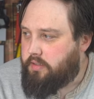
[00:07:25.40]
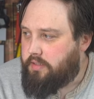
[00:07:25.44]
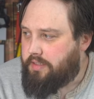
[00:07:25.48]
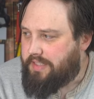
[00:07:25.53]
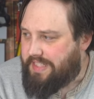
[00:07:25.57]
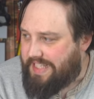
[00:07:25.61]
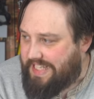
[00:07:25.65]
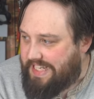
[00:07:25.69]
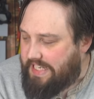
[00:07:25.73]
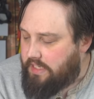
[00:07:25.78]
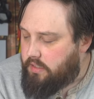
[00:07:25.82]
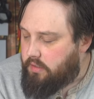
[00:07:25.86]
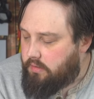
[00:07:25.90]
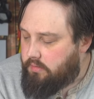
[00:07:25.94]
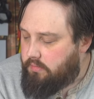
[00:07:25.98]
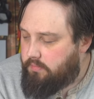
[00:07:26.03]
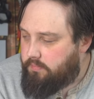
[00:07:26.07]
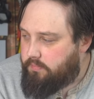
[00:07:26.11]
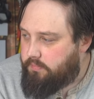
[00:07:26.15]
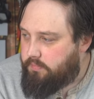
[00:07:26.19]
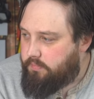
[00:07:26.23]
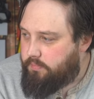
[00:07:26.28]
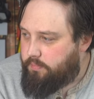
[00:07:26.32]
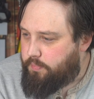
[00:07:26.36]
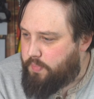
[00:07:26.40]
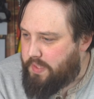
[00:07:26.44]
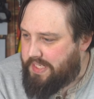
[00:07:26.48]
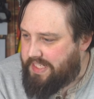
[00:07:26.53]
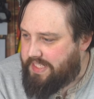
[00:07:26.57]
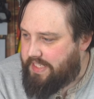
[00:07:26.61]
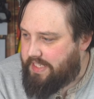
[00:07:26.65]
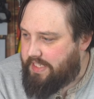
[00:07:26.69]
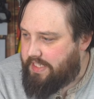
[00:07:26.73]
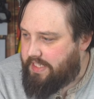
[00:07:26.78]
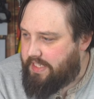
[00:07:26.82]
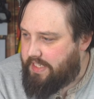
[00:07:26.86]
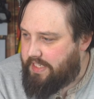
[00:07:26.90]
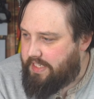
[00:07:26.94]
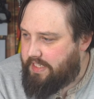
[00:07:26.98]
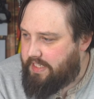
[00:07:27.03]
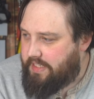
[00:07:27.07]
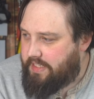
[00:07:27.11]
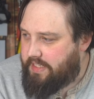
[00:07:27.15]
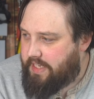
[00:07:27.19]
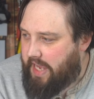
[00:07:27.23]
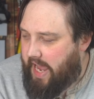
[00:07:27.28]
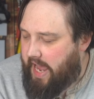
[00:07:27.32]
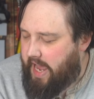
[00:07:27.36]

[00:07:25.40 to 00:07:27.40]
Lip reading: Ziegel BCDs